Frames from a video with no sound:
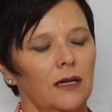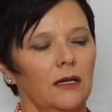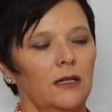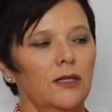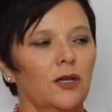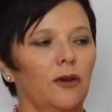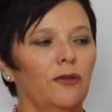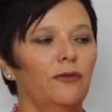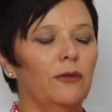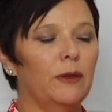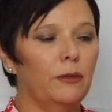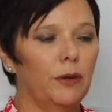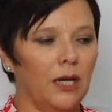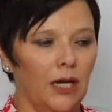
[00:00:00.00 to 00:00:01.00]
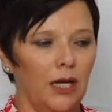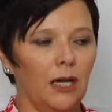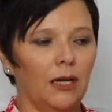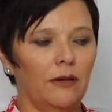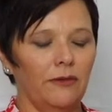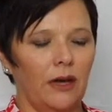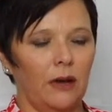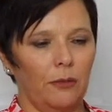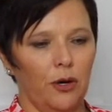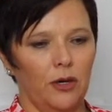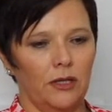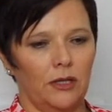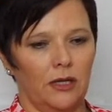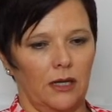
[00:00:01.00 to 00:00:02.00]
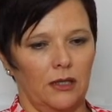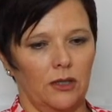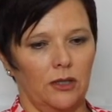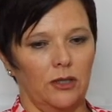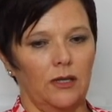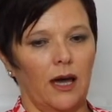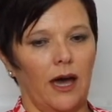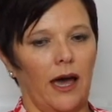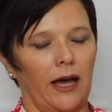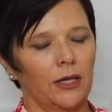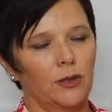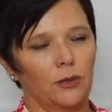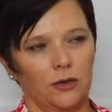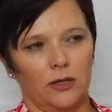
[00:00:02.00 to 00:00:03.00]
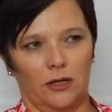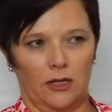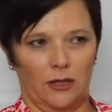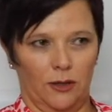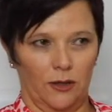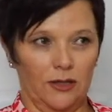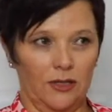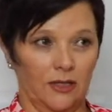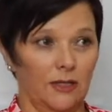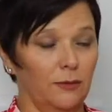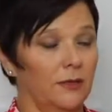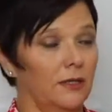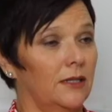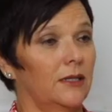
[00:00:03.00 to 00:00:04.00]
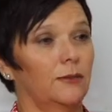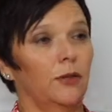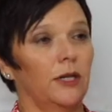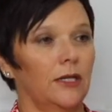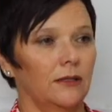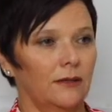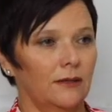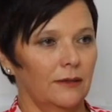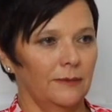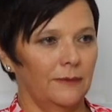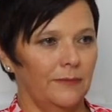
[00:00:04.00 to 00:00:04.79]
And so from the beginning of that process to the actual diagnosis, it was 6 weeks,